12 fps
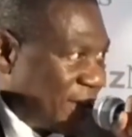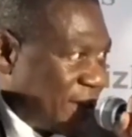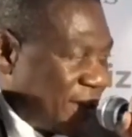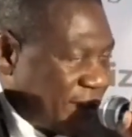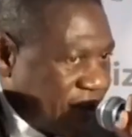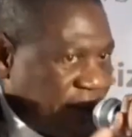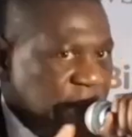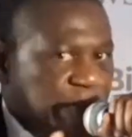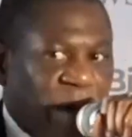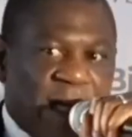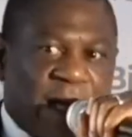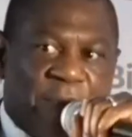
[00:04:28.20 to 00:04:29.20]
So in
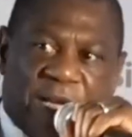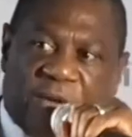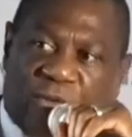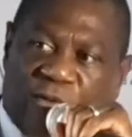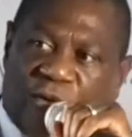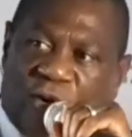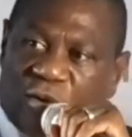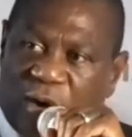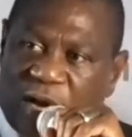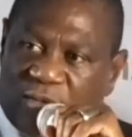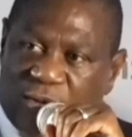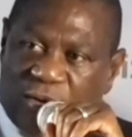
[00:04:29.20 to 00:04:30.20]
Parliament, we've got
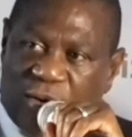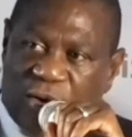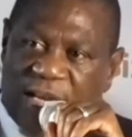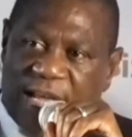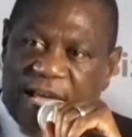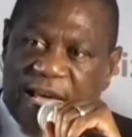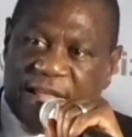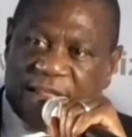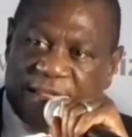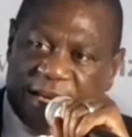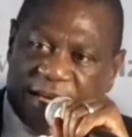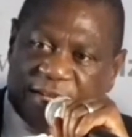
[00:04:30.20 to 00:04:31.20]
what we call the
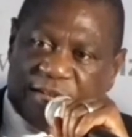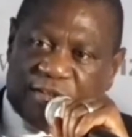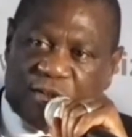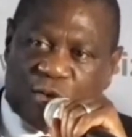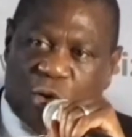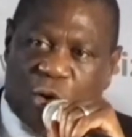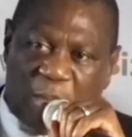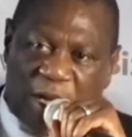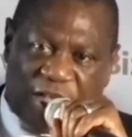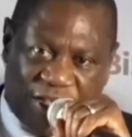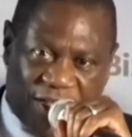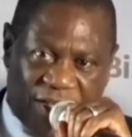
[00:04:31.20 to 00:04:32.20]
Ethics
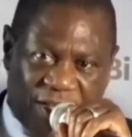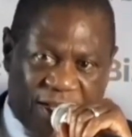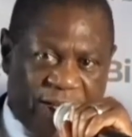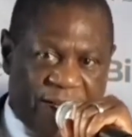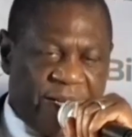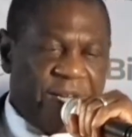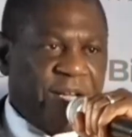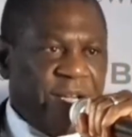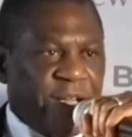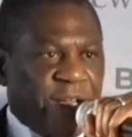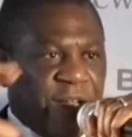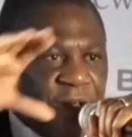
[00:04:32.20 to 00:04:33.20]
Committee.
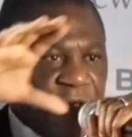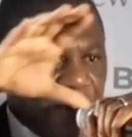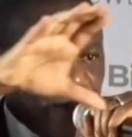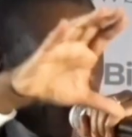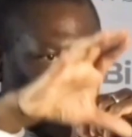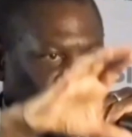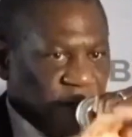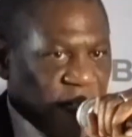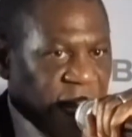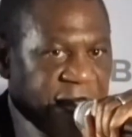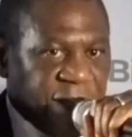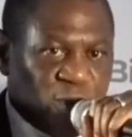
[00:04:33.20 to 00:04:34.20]
You
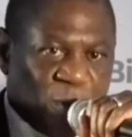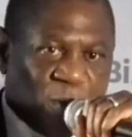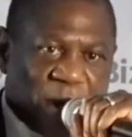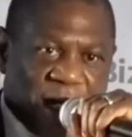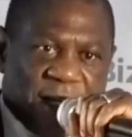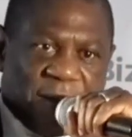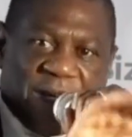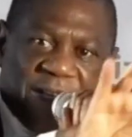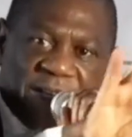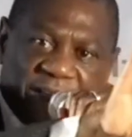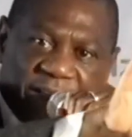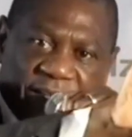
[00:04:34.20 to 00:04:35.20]
write to
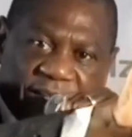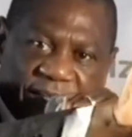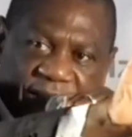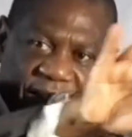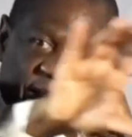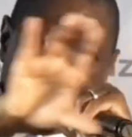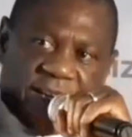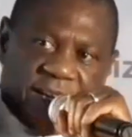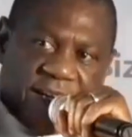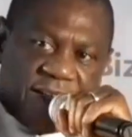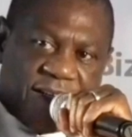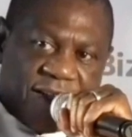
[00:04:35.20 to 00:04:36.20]
Parliament and say, there
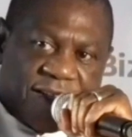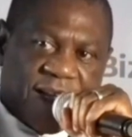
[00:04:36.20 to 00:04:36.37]
are these